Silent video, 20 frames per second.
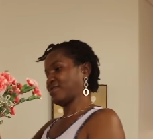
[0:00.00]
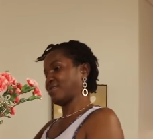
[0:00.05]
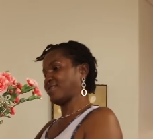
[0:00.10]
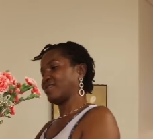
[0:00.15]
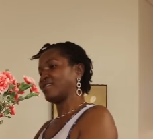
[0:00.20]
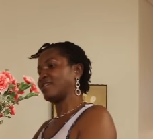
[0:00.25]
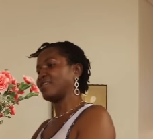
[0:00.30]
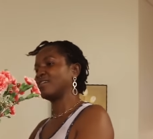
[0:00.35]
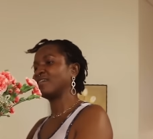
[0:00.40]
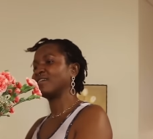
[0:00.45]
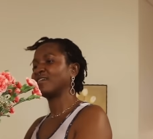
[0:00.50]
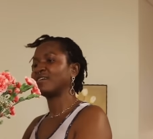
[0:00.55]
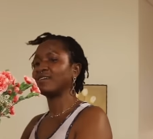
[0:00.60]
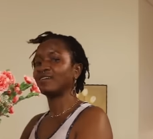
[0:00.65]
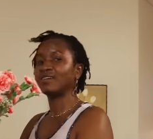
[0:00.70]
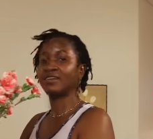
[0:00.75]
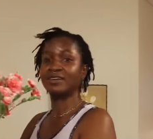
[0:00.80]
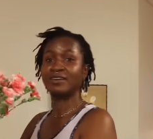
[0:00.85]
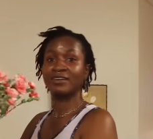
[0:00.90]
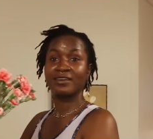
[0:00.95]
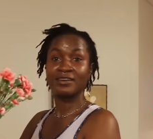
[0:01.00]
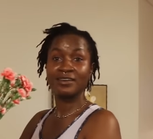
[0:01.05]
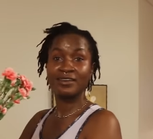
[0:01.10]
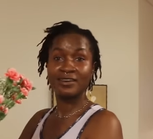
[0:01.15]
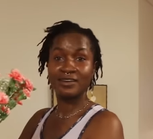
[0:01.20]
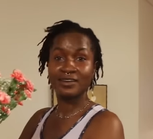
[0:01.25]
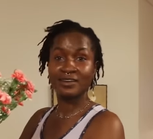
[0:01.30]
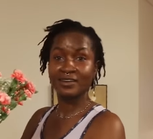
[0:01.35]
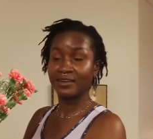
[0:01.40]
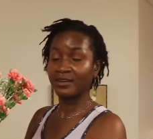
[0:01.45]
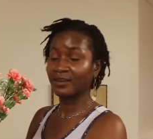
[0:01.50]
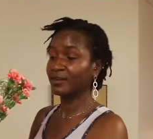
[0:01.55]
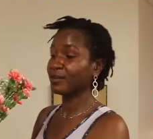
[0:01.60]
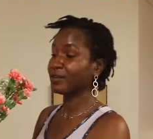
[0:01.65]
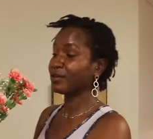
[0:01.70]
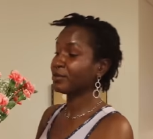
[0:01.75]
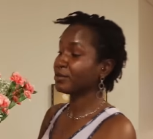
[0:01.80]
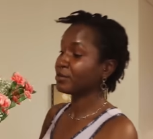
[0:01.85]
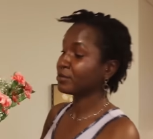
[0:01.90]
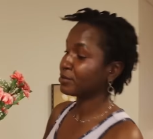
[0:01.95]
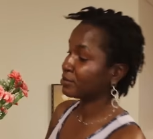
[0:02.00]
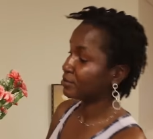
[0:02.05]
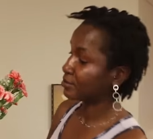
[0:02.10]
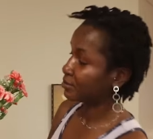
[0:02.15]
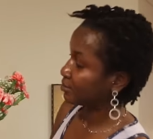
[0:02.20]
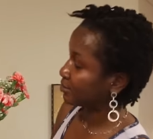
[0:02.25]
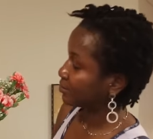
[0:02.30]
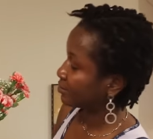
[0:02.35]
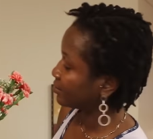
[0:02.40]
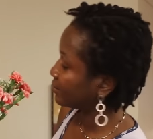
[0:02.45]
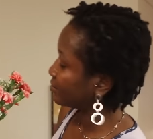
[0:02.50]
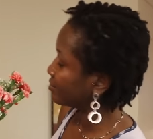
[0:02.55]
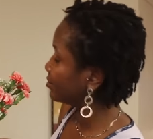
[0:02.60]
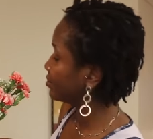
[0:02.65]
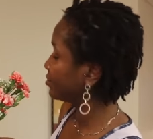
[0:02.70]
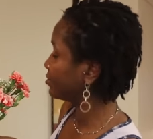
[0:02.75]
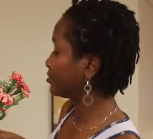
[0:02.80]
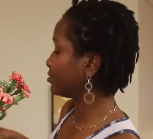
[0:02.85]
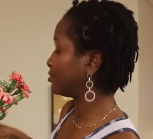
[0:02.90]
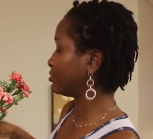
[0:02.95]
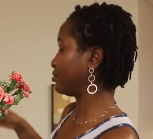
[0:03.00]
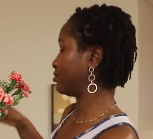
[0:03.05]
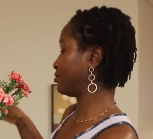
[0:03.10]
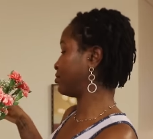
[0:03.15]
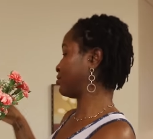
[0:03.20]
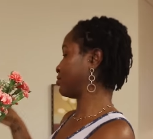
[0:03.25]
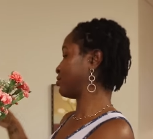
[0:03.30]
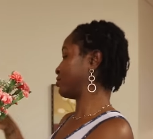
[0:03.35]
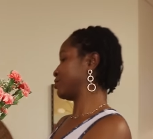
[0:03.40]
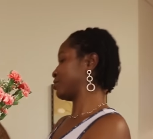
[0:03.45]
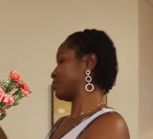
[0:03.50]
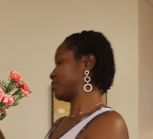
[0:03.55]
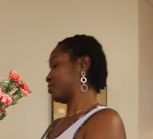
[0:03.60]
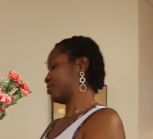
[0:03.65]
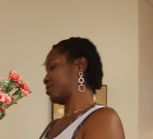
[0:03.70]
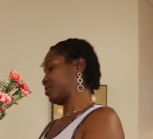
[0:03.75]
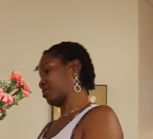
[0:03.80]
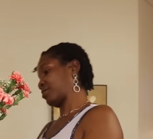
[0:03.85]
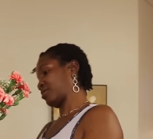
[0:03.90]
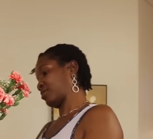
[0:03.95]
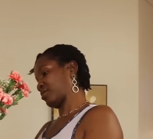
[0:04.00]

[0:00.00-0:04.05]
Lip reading: No one is speaking in this clip.